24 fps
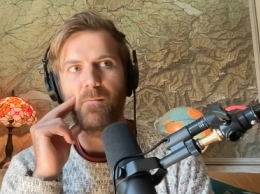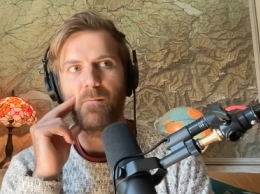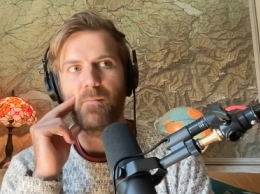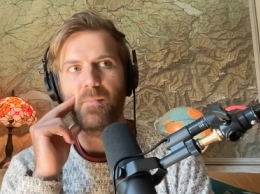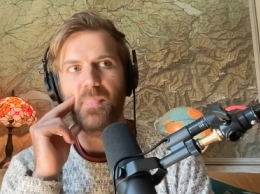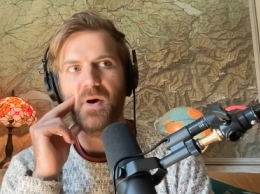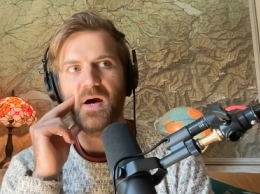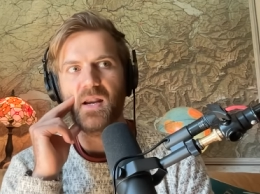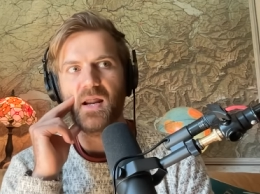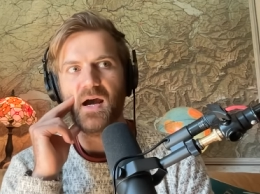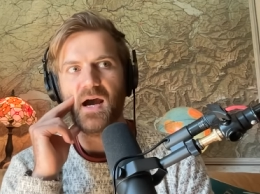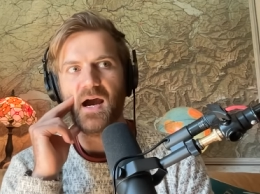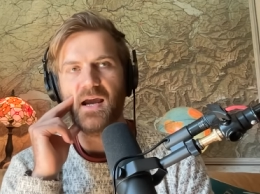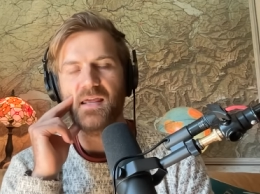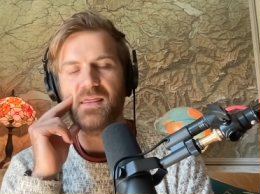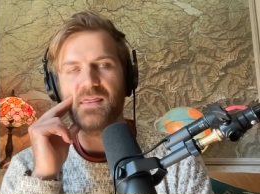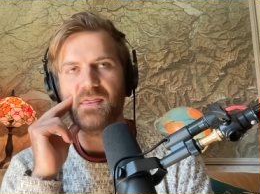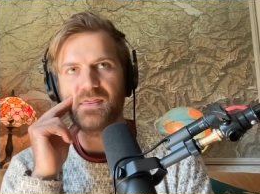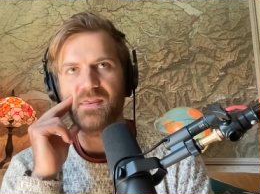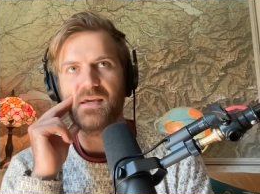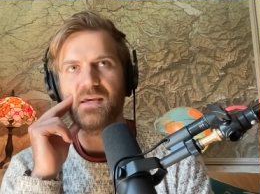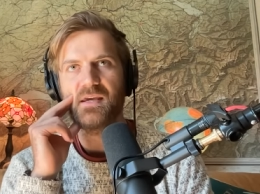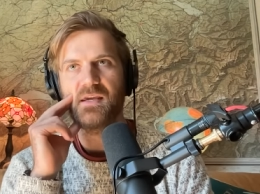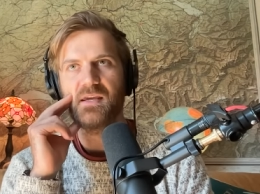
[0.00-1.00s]
but I
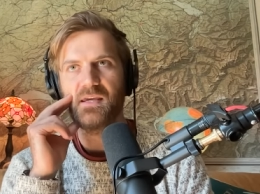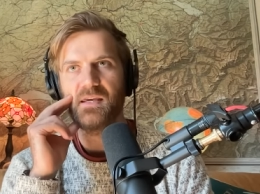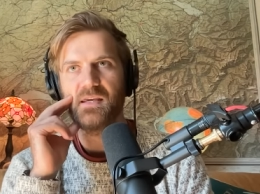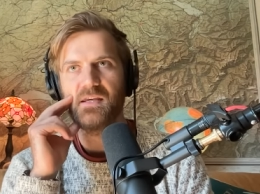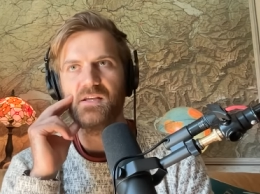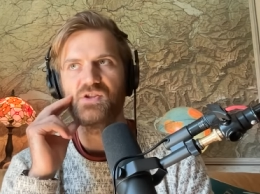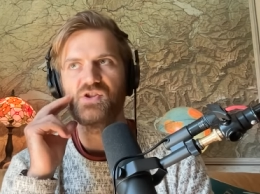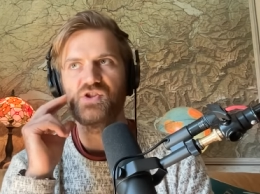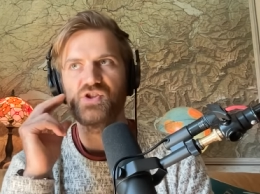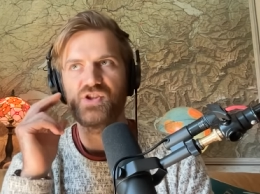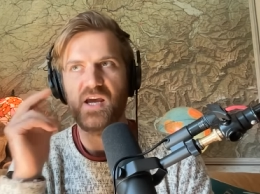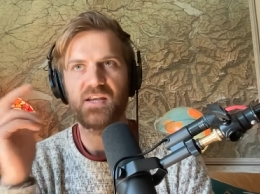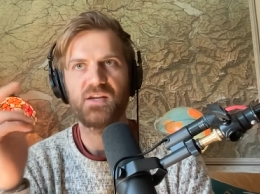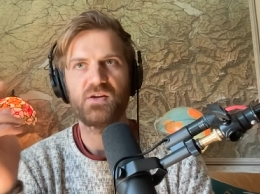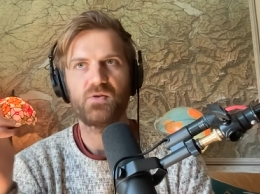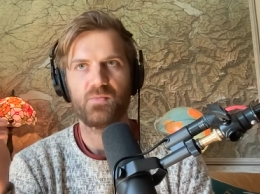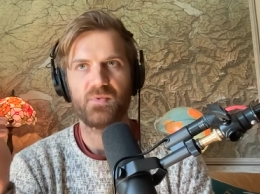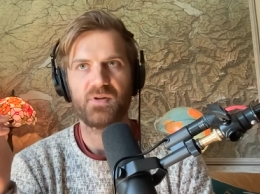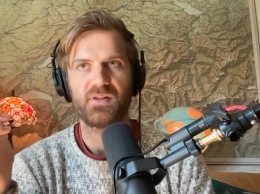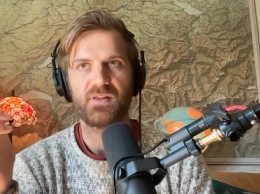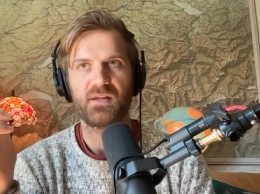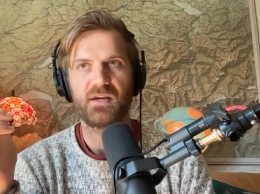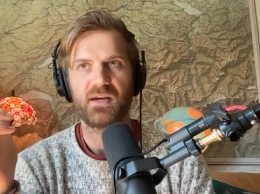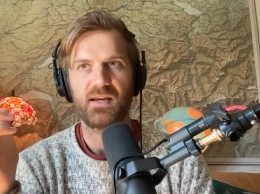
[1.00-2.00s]
think he
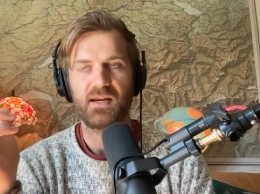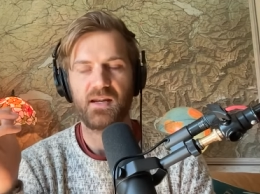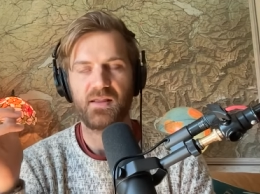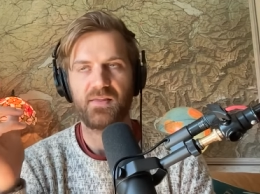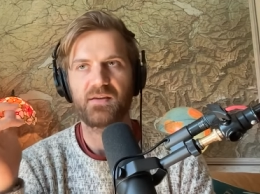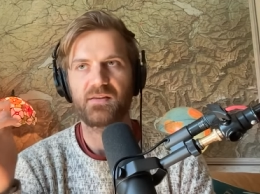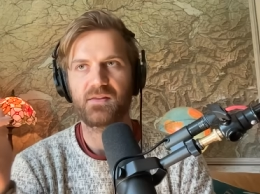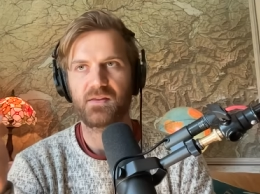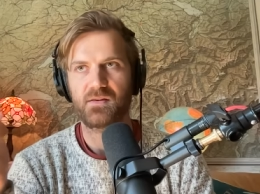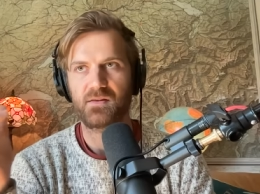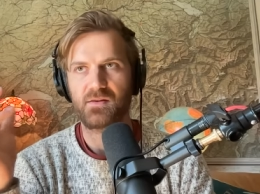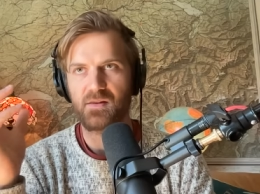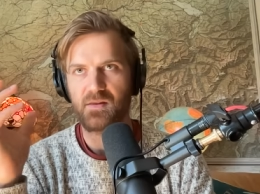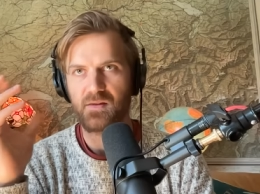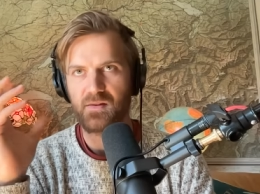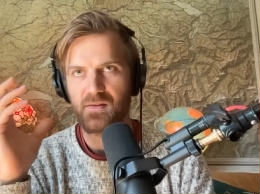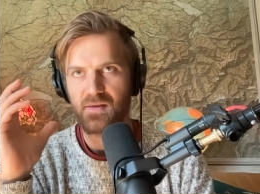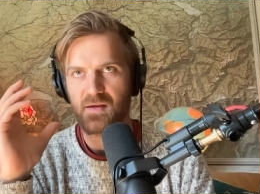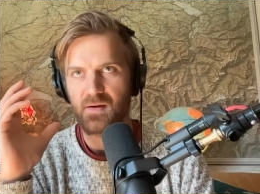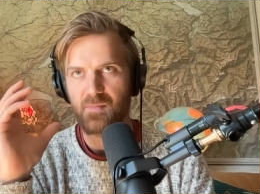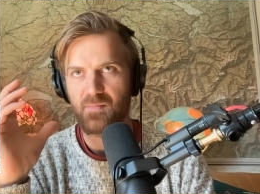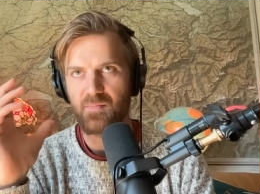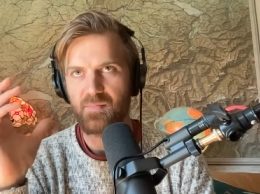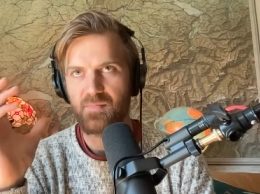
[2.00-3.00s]
genuinely and I think
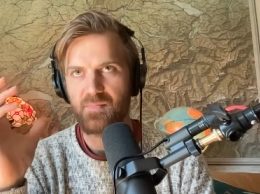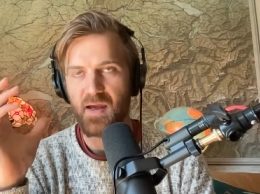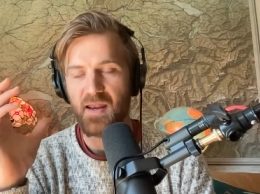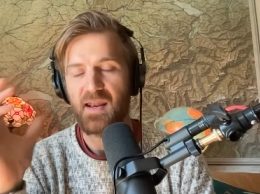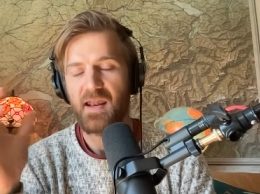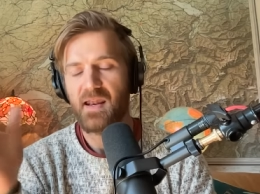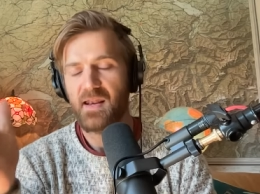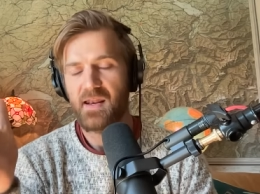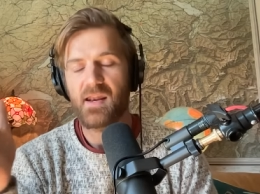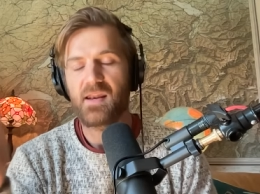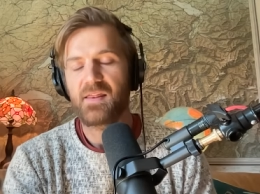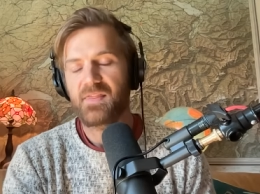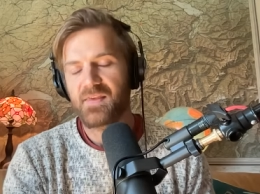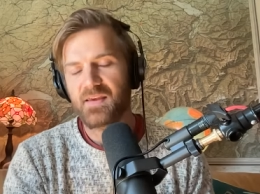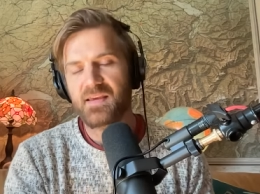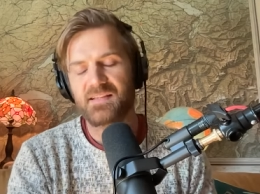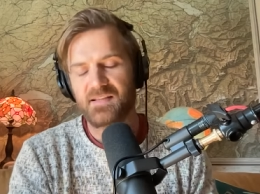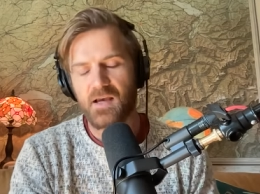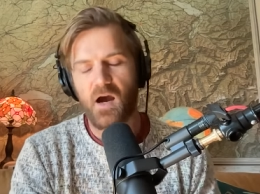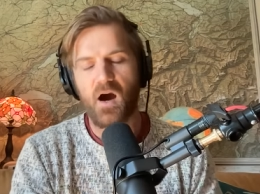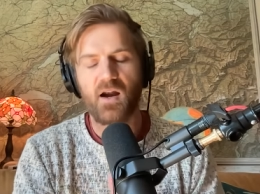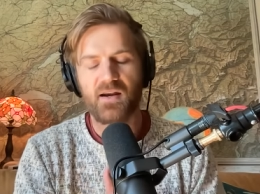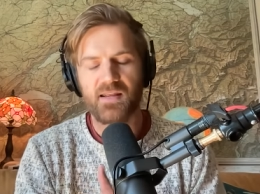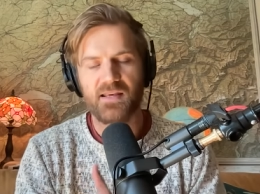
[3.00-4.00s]
the and, and I think his
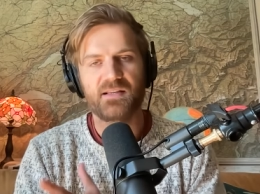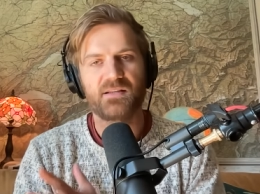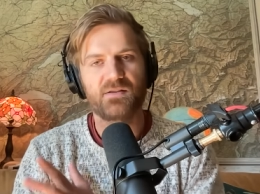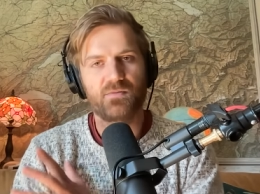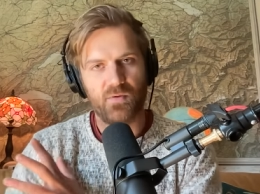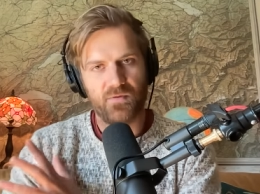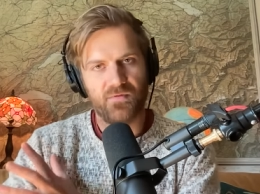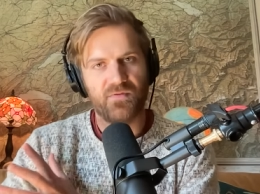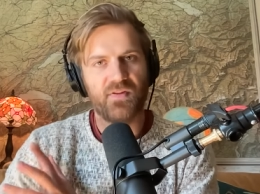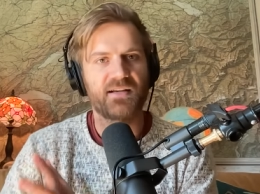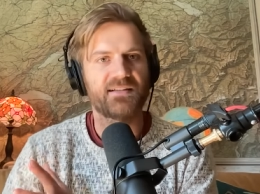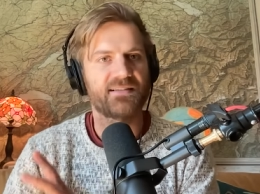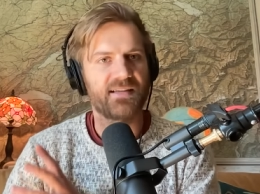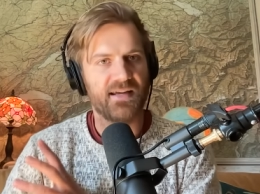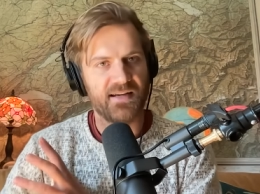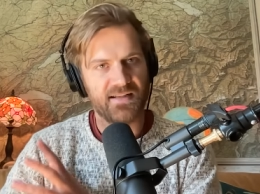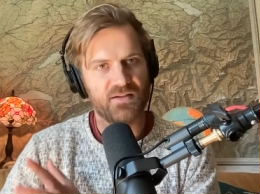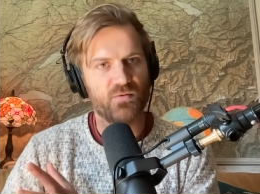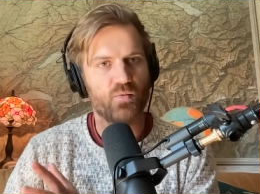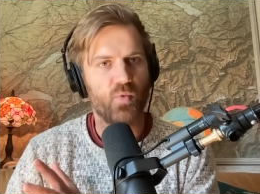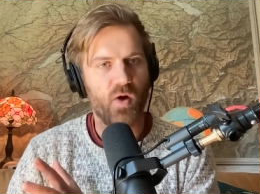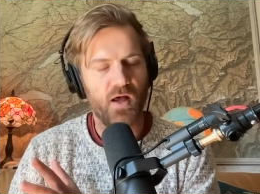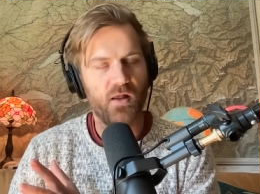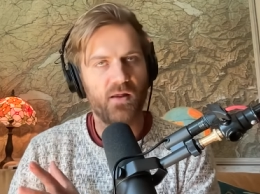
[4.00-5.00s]
audience reflects that as
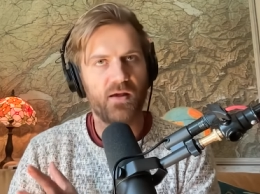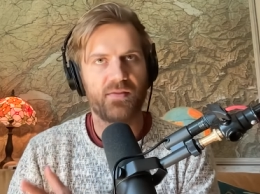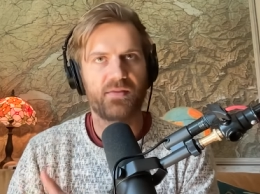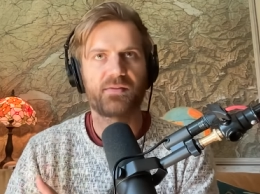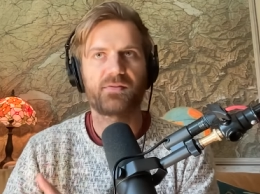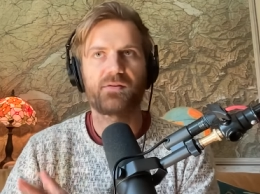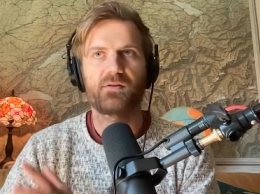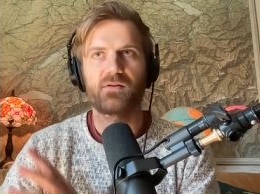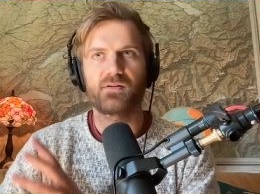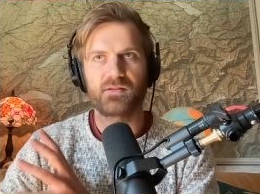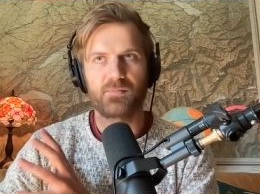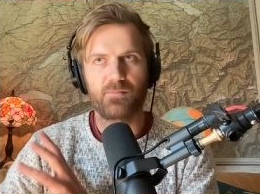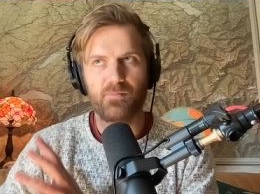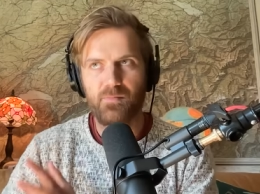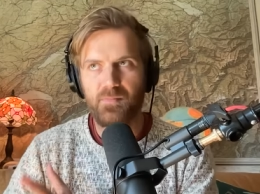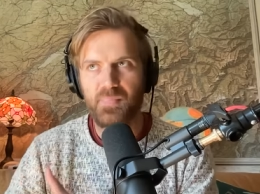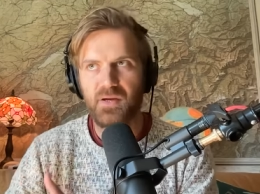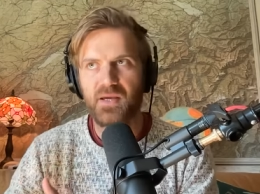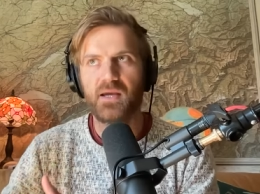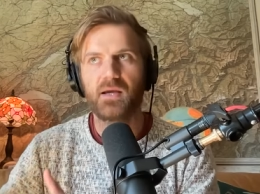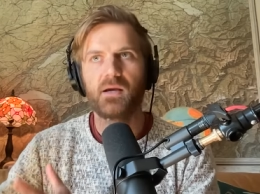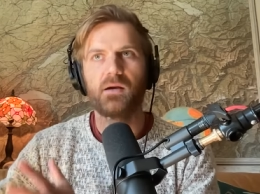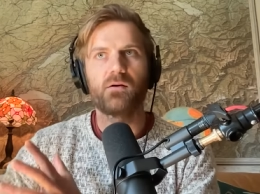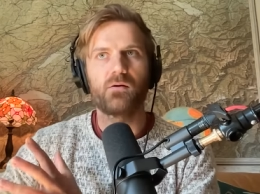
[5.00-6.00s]
well I think there's a
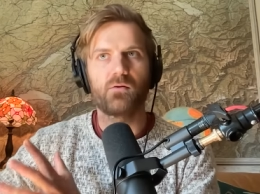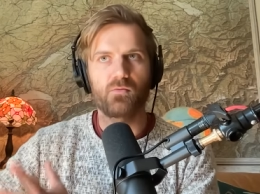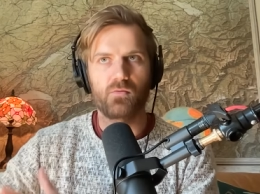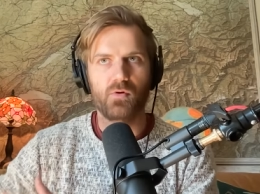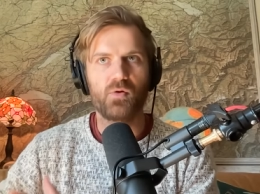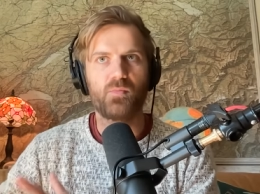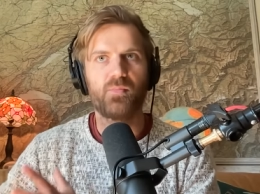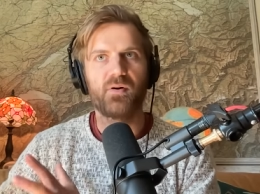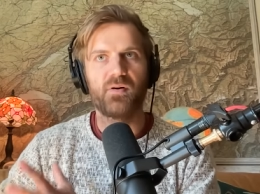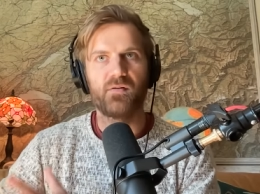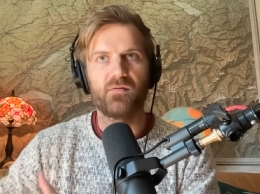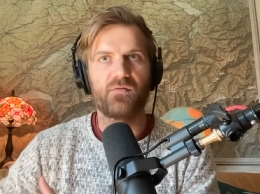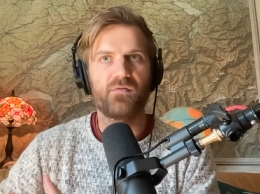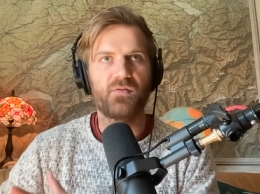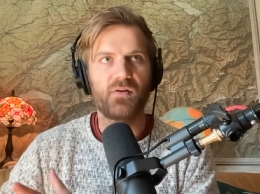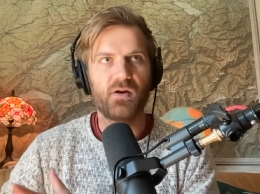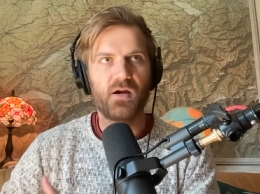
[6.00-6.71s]
big group of